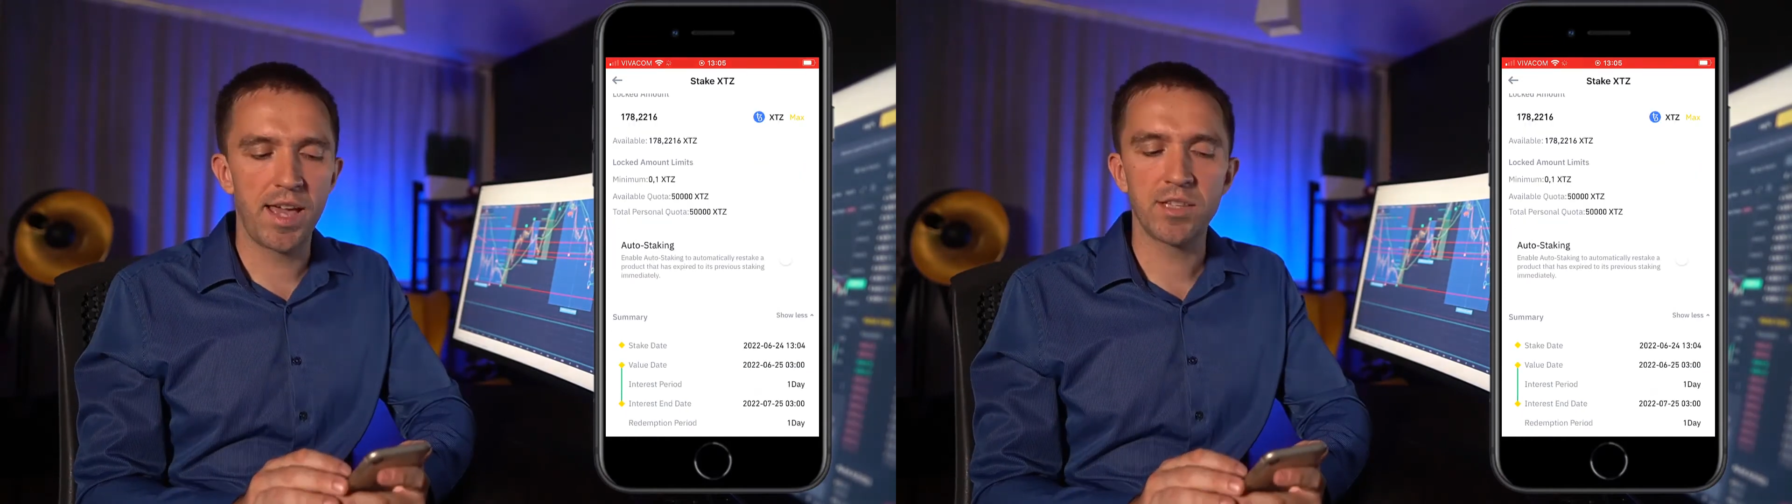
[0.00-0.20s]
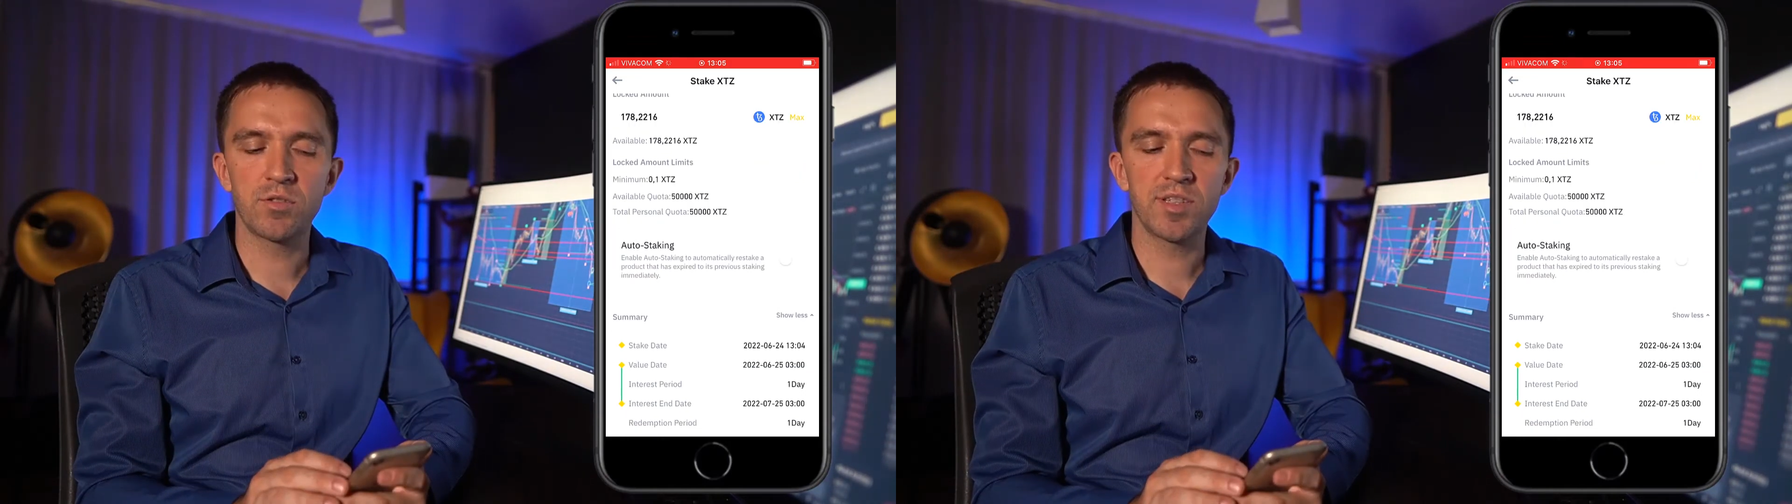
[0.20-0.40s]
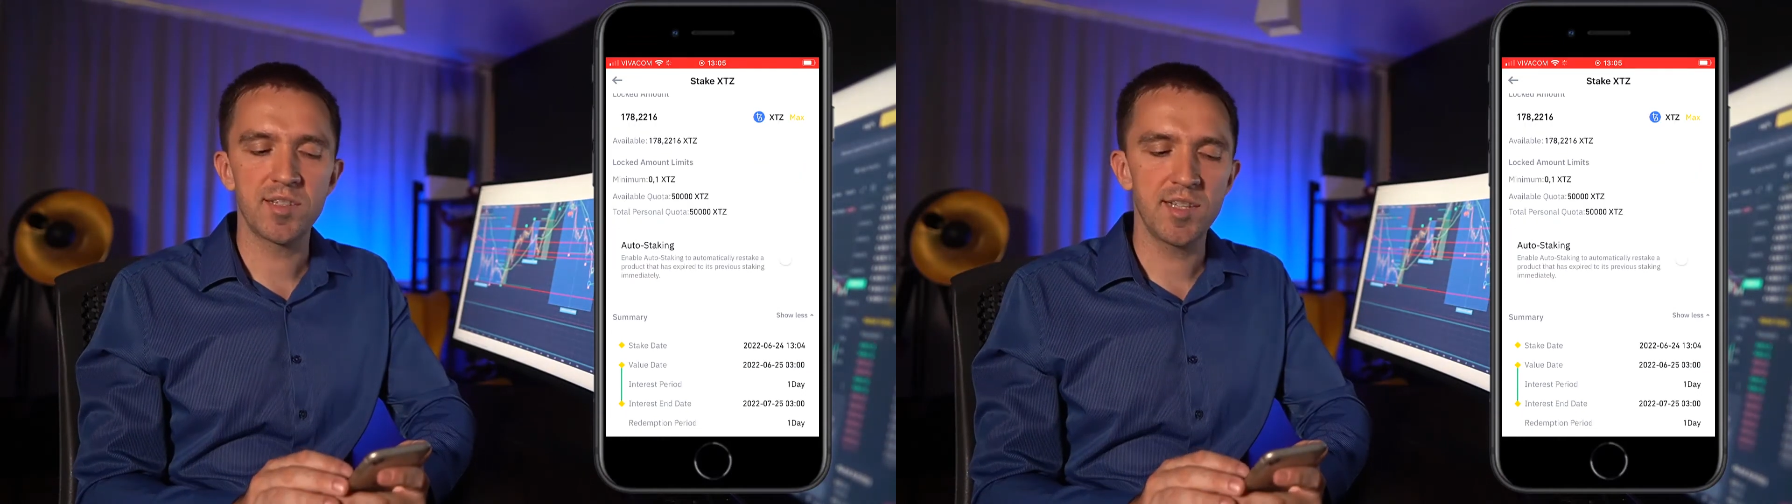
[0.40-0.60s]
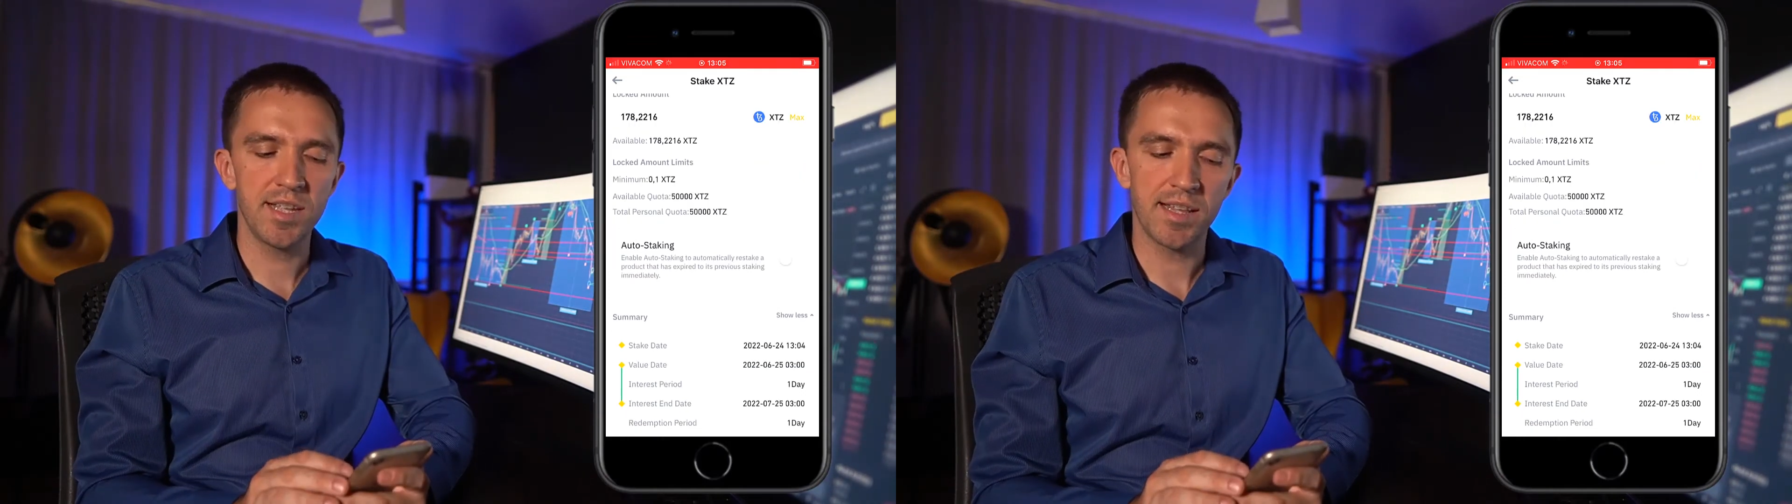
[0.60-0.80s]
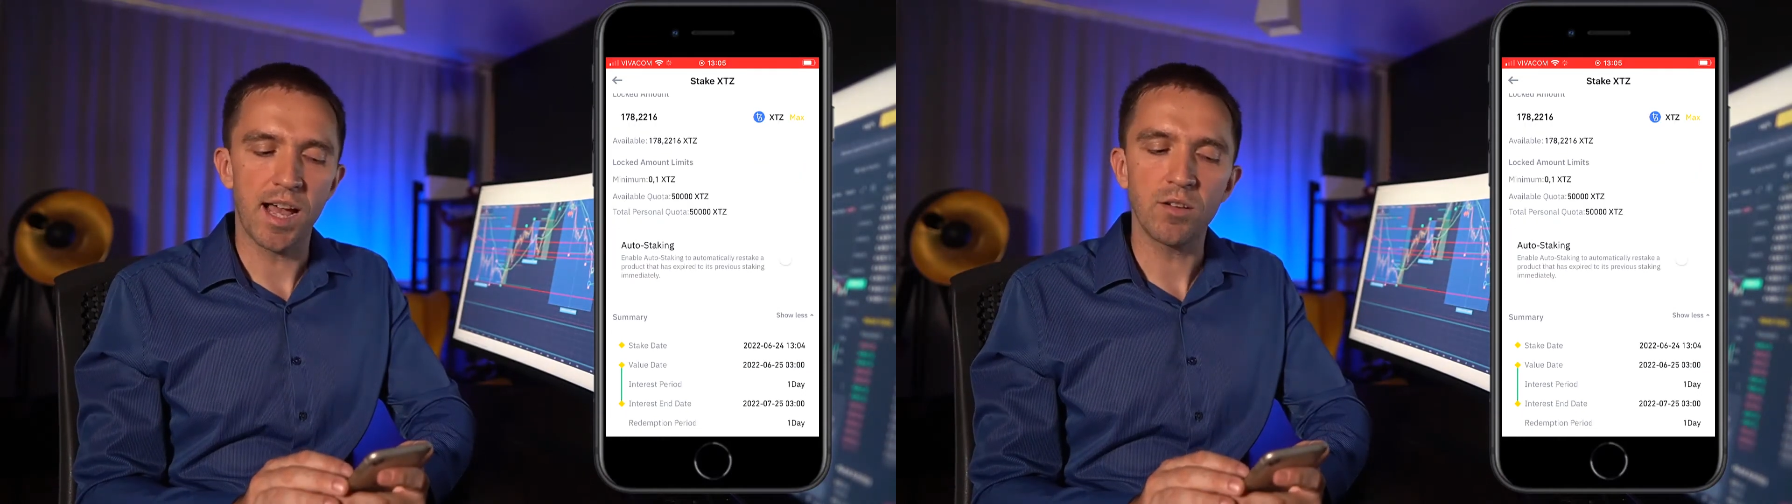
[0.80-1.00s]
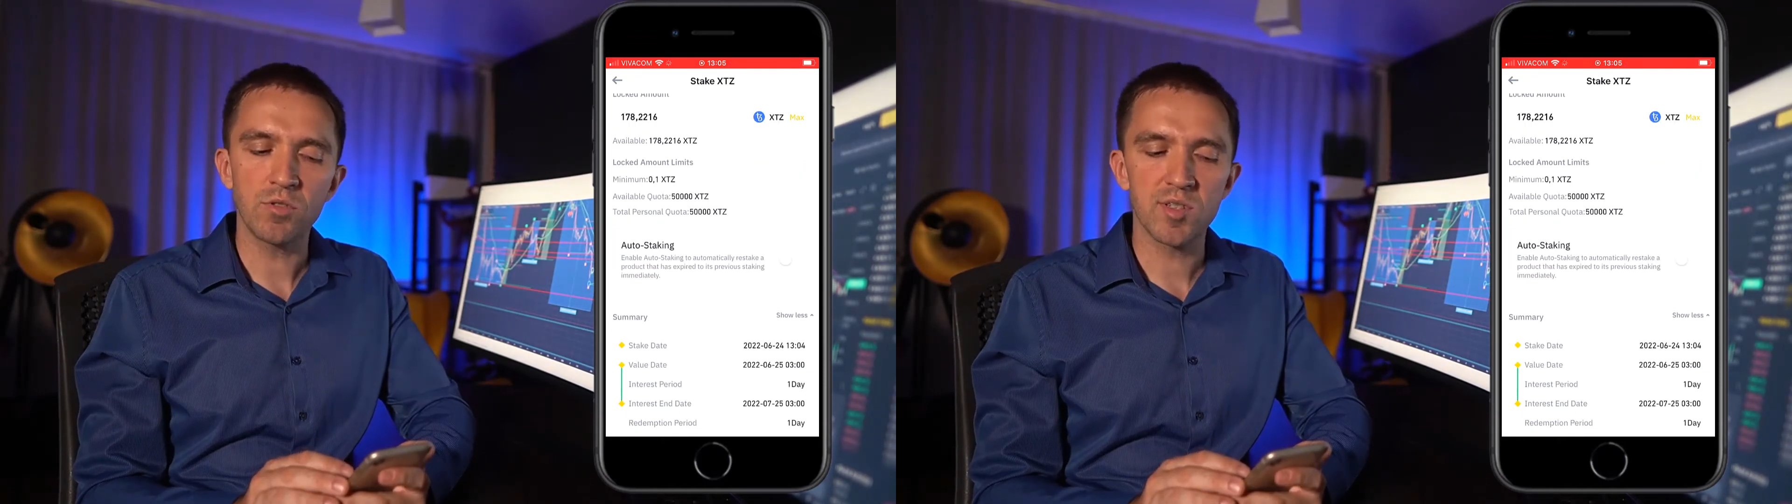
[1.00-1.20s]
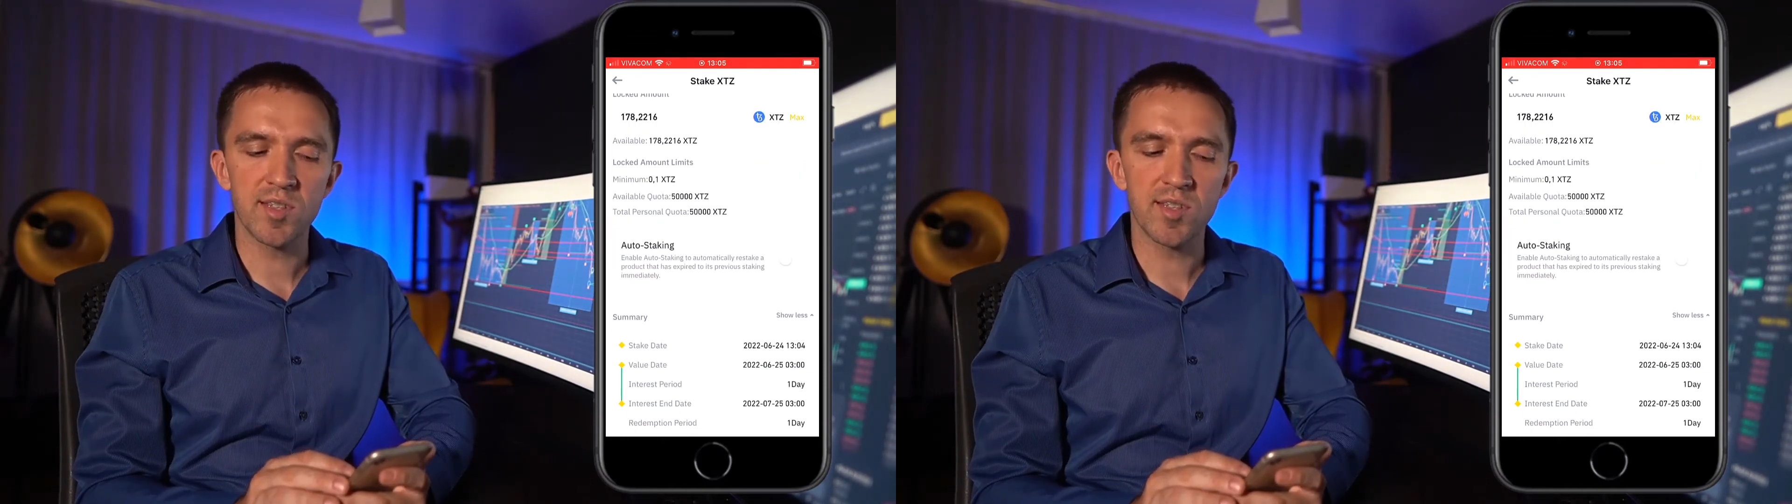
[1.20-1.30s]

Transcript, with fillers: And you can see that auto